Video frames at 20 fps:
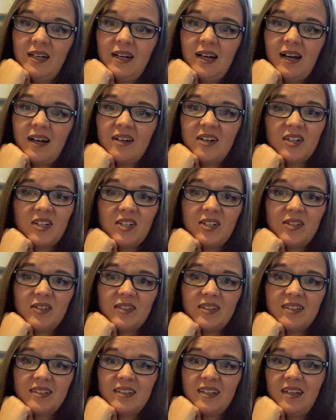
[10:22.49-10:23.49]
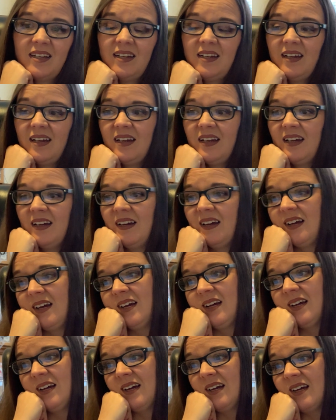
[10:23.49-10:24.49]
I couldn't do it.
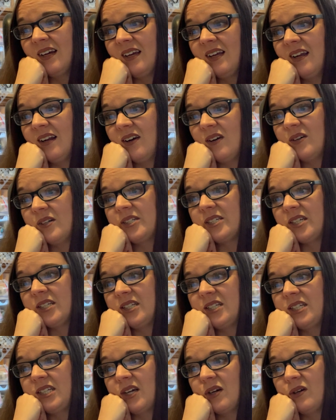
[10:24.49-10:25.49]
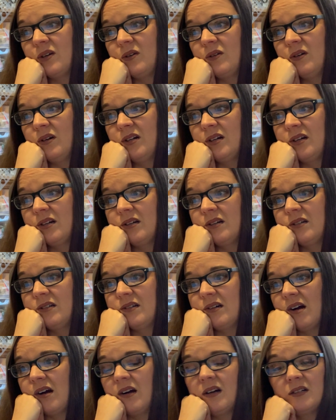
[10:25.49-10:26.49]
It's just so
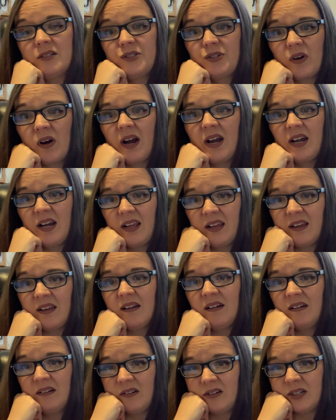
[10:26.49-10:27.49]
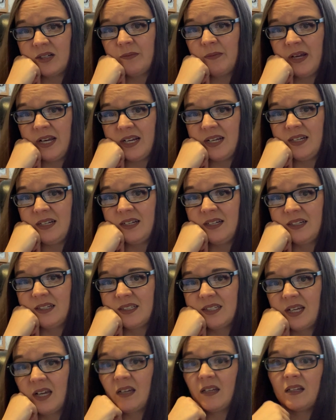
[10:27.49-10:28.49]
draining on me
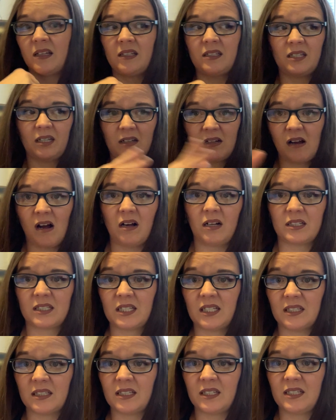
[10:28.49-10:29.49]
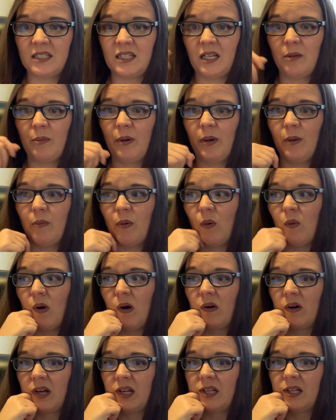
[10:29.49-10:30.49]
to constantly see people
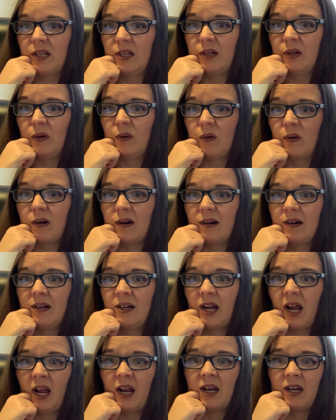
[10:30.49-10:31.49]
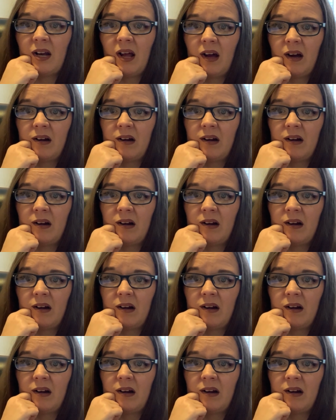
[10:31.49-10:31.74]
walk in the door and